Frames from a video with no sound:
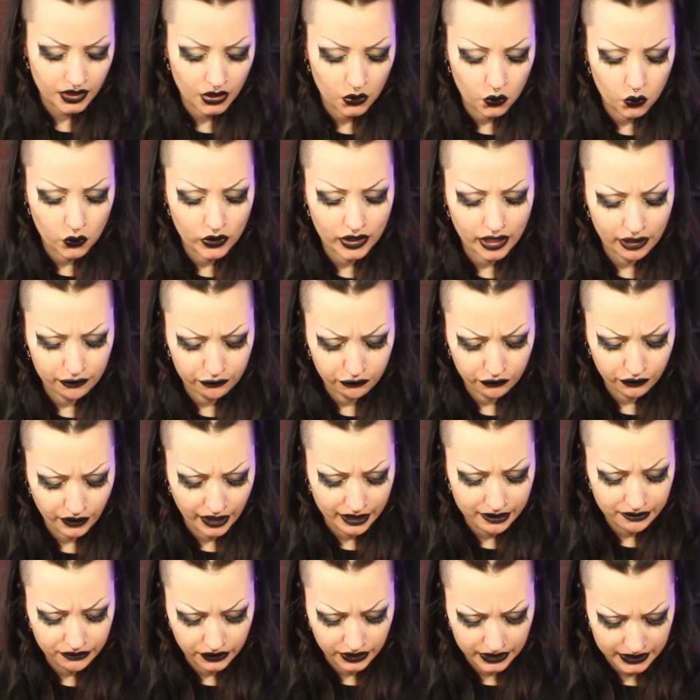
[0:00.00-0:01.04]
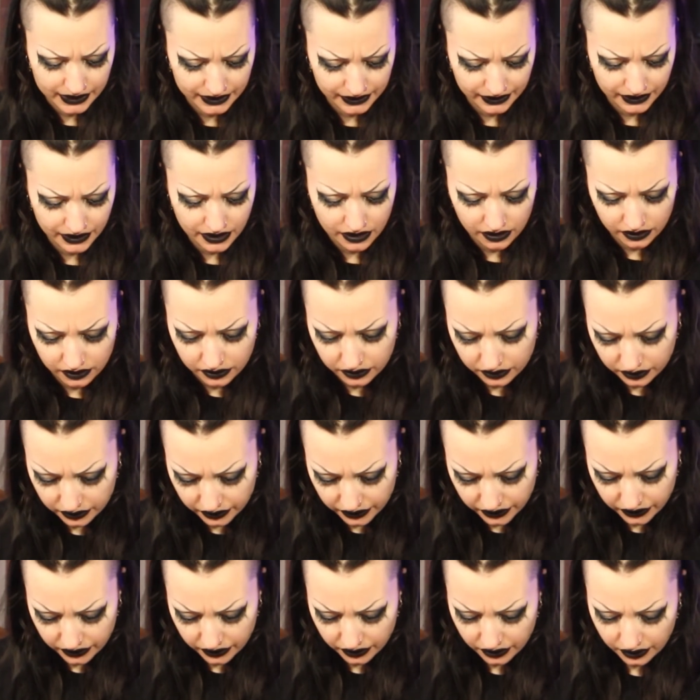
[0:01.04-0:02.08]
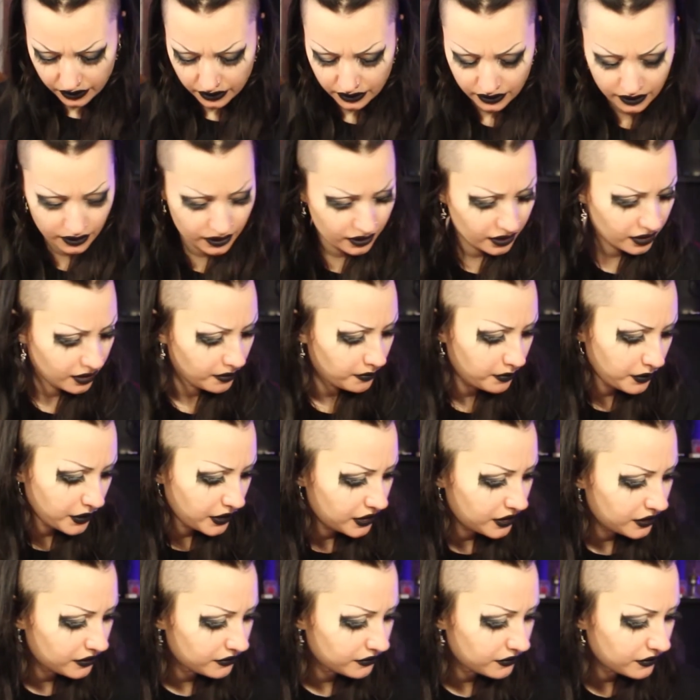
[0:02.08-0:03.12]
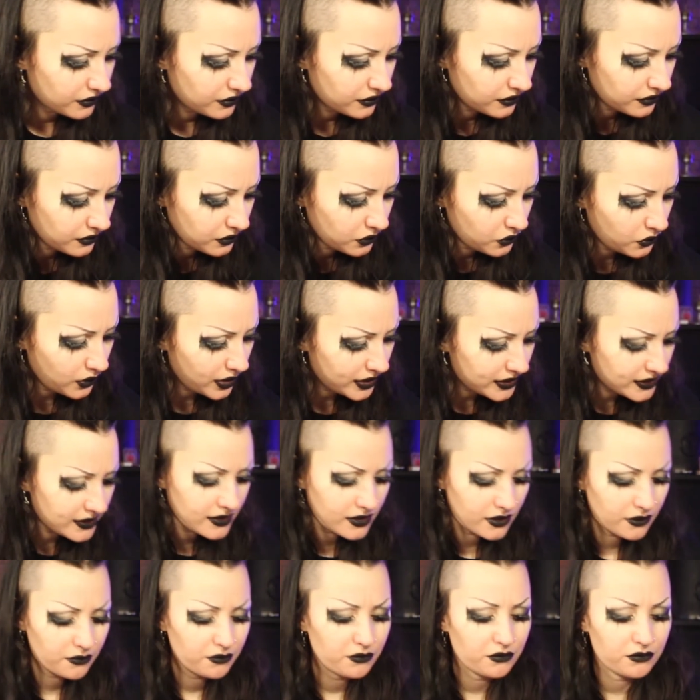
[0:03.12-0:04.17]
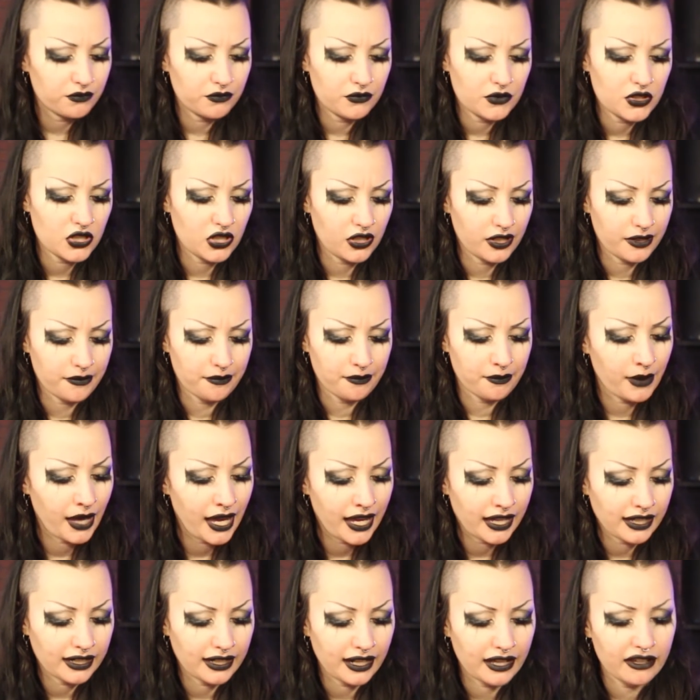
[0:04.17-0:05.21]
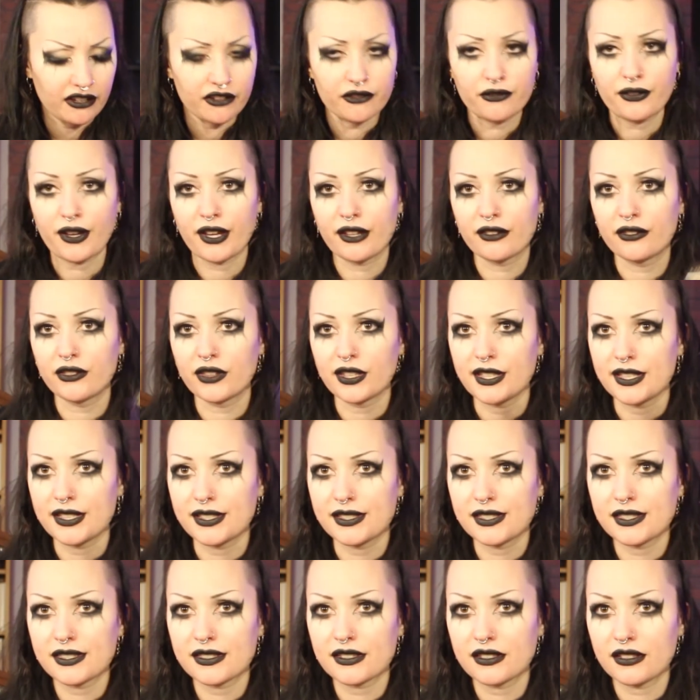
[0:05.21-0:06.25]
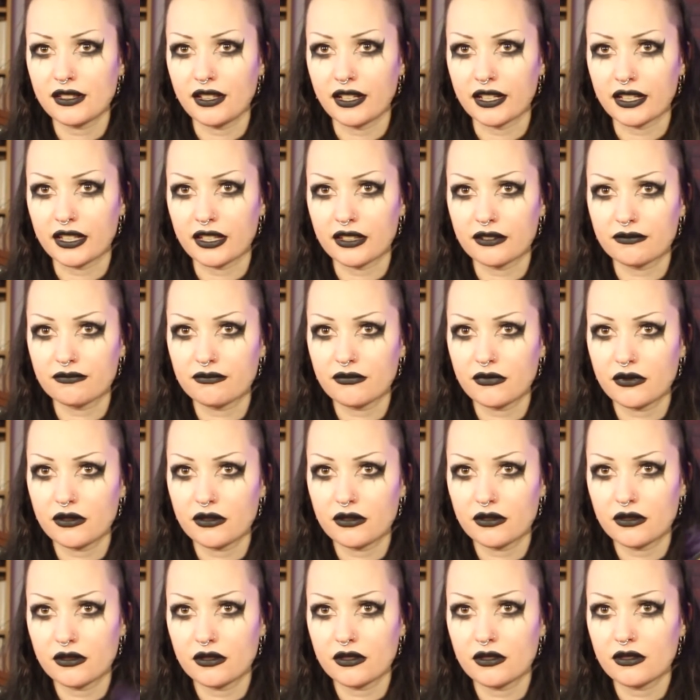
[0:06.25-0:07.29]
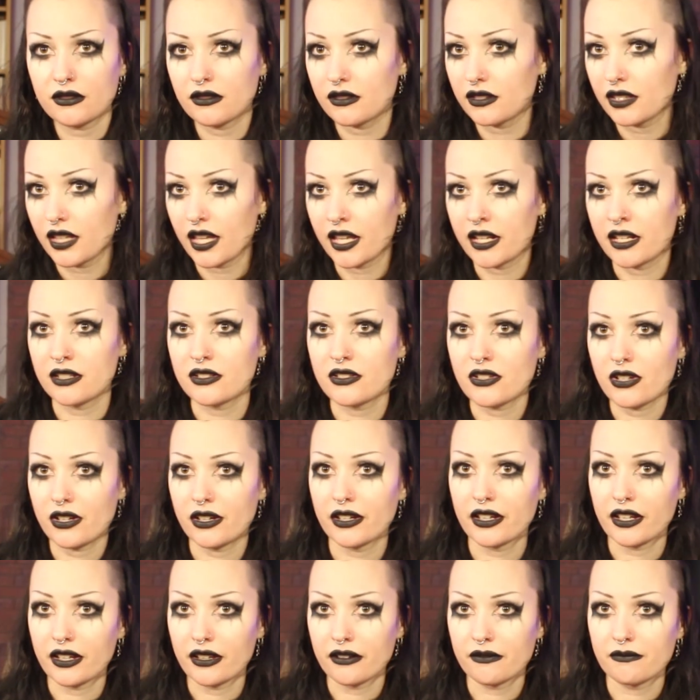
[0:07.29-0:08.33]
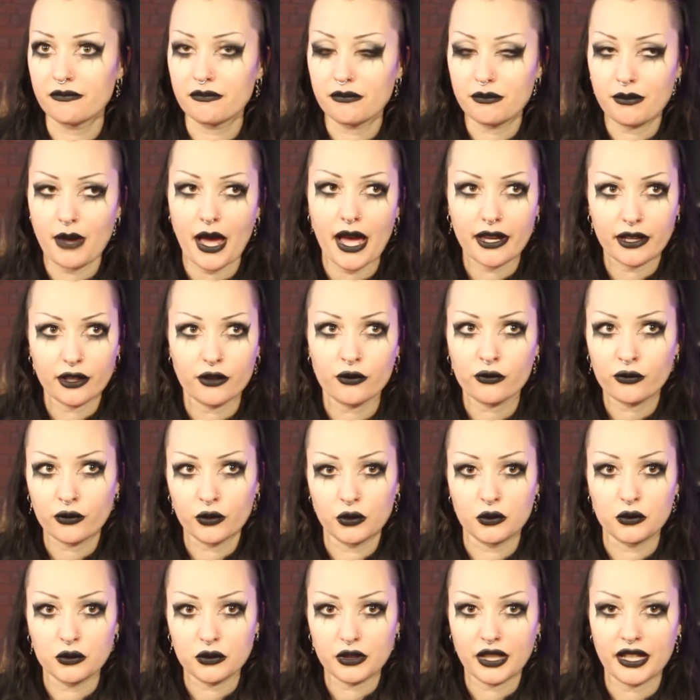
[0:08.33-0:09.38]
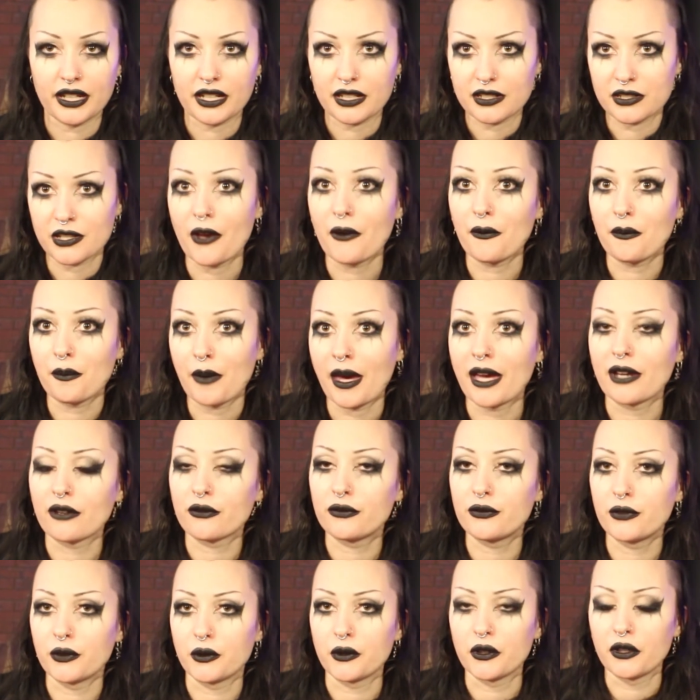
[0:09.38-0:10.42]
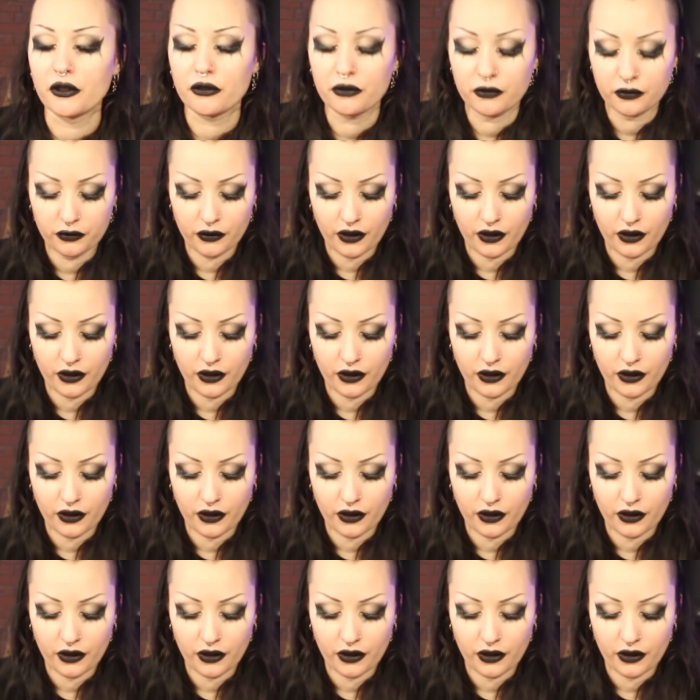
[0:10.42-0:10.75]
when I found these yarns, but quite some time back now I found these, like an entire bag full, like a tote bag full of